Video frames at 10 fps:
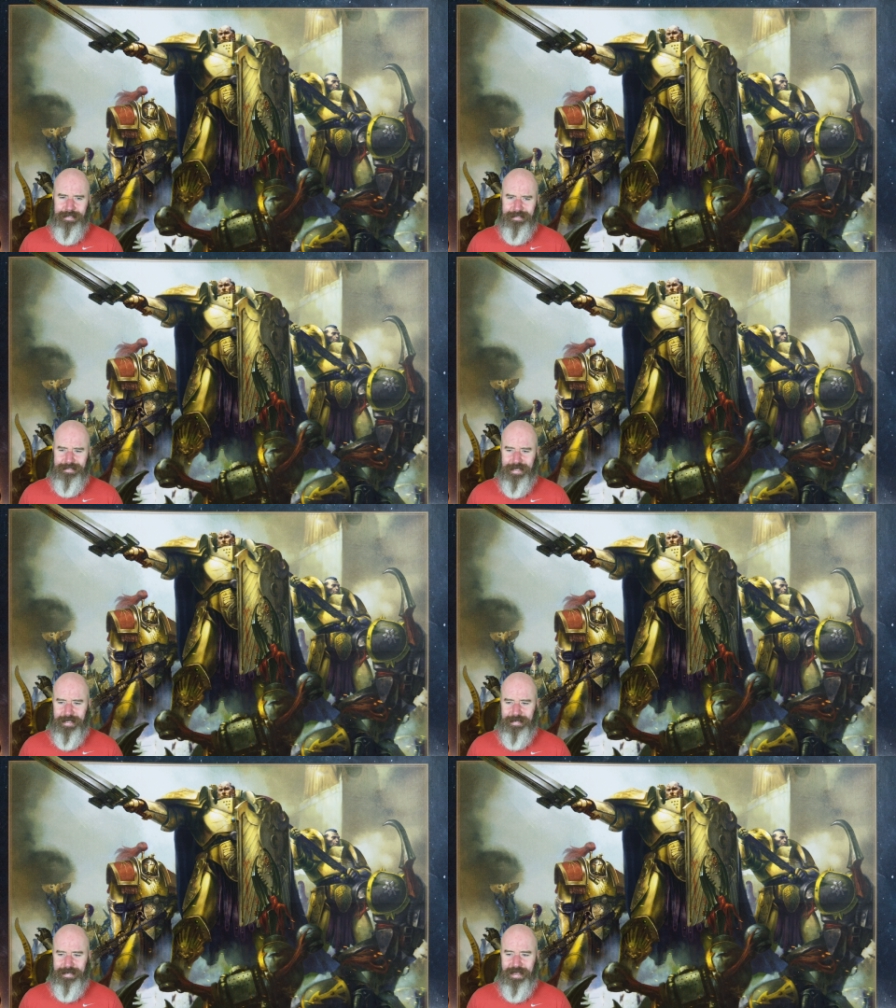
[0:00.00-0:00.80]
And
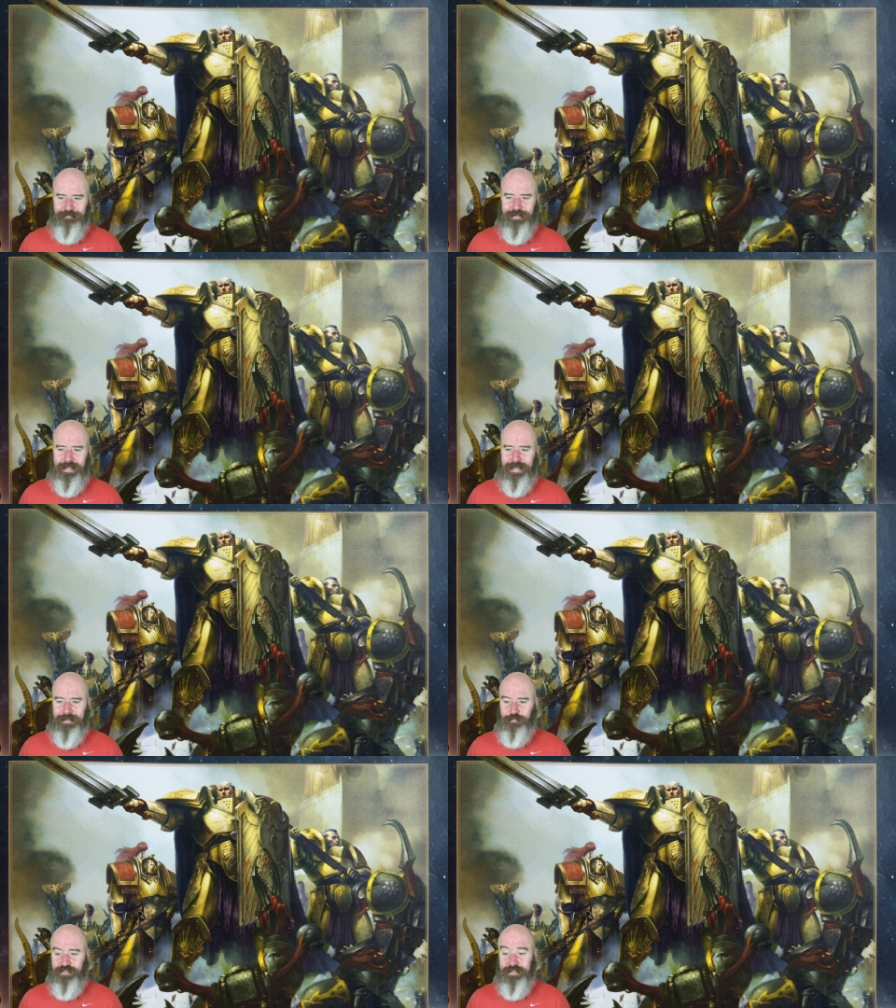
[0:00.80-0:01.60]
then after
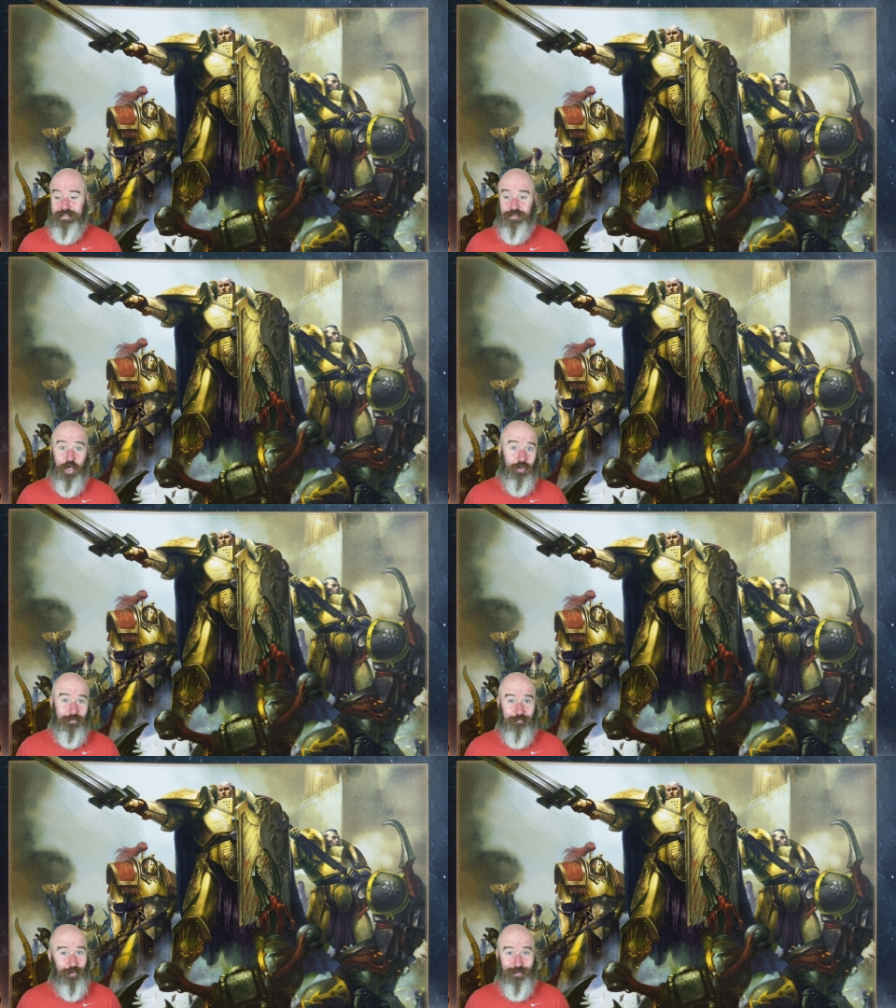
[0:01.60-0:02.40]
that, they were seen
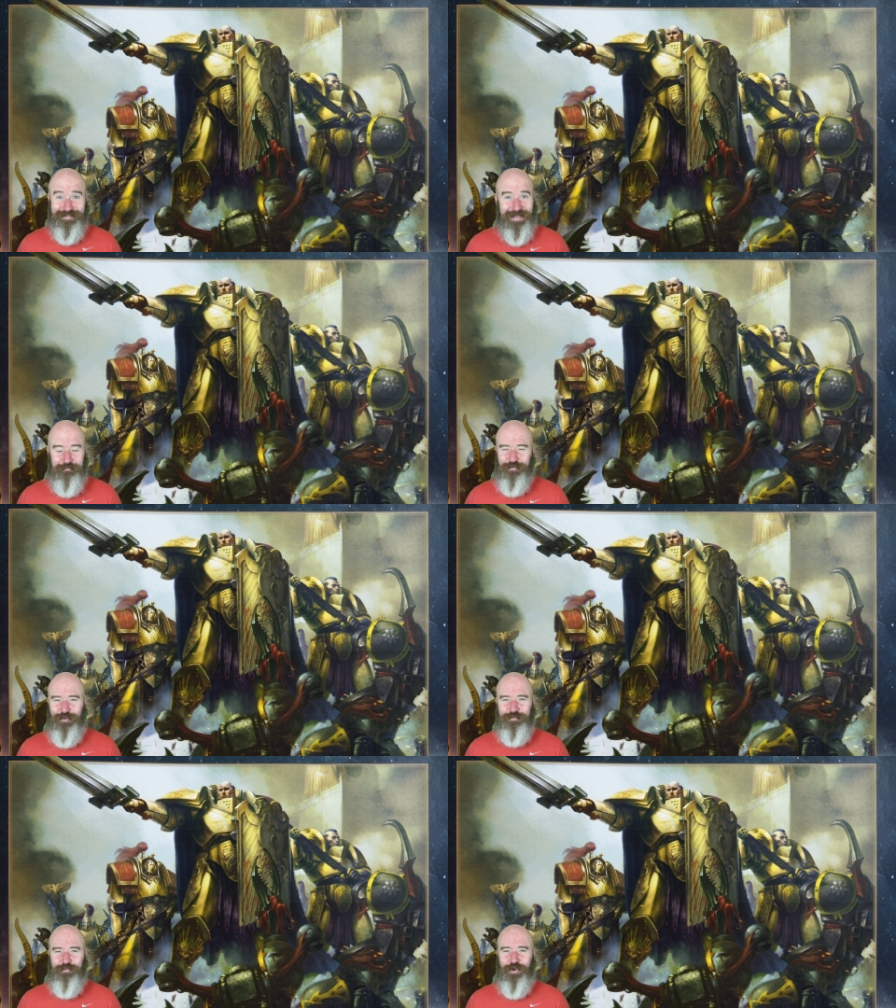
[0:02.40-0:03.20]
on worlds like
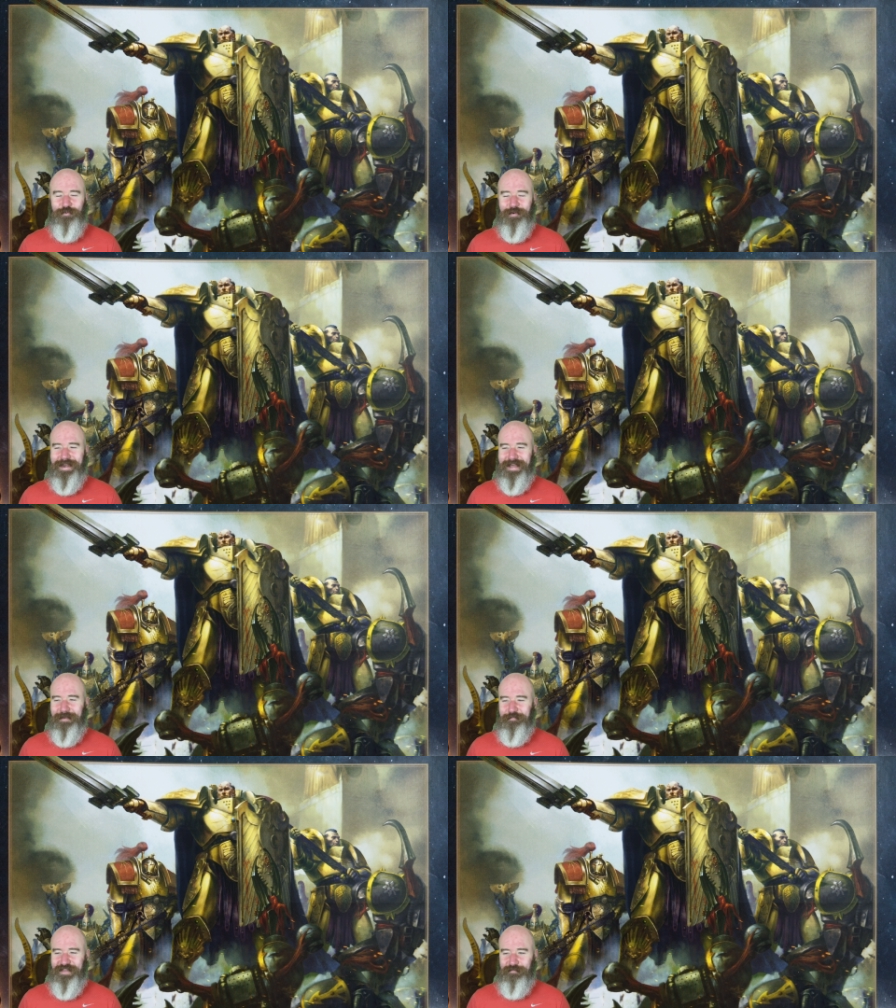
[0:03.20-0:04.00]
Prospero when
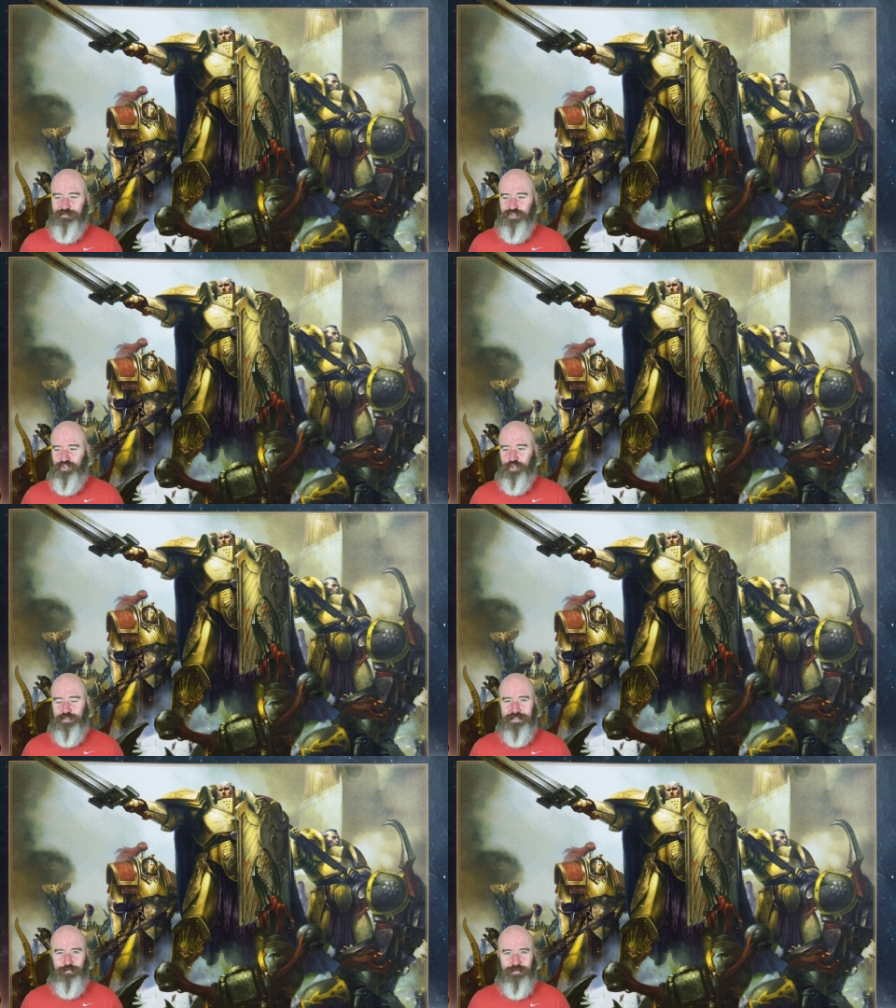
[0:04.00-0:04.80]
the Emperor's
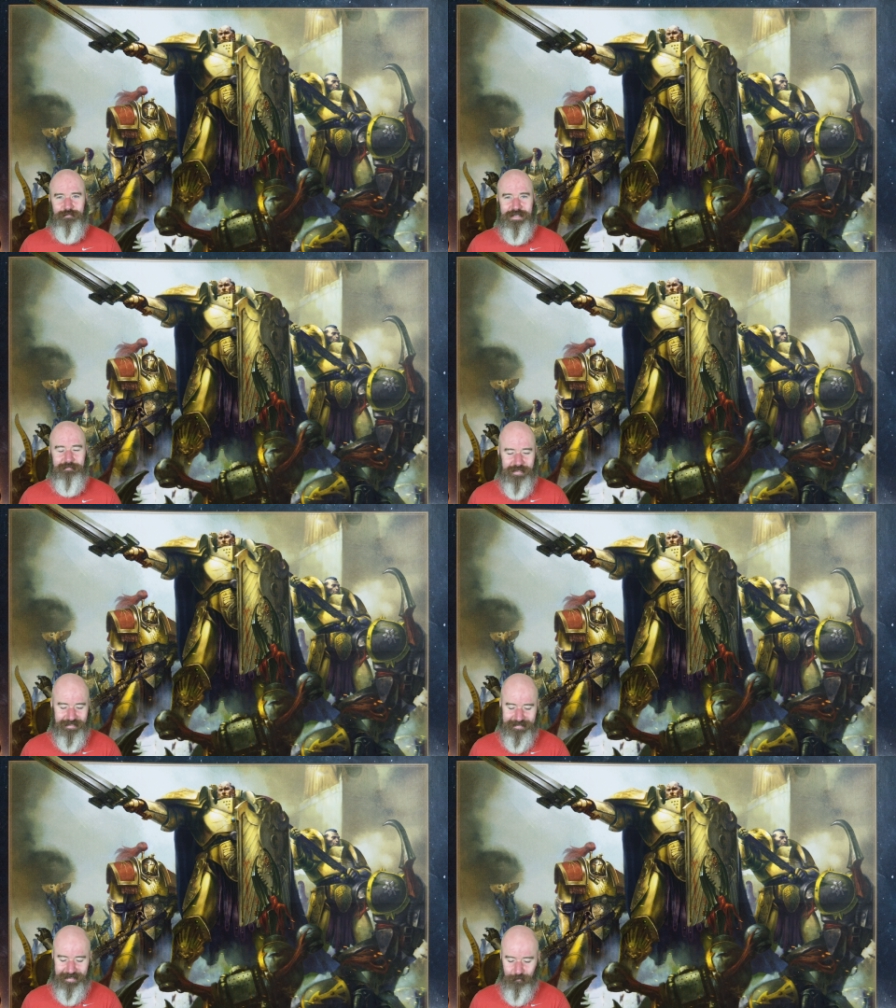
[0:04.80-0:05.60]
justice was being
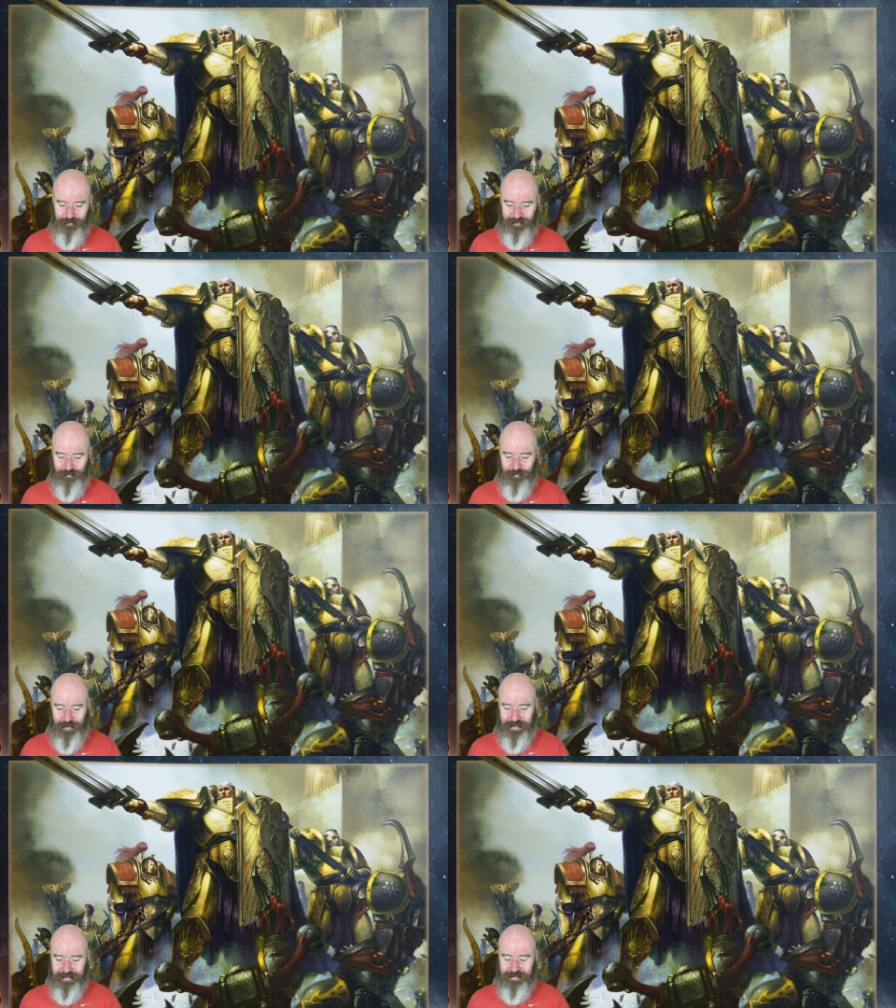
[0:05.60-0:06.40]
meted out to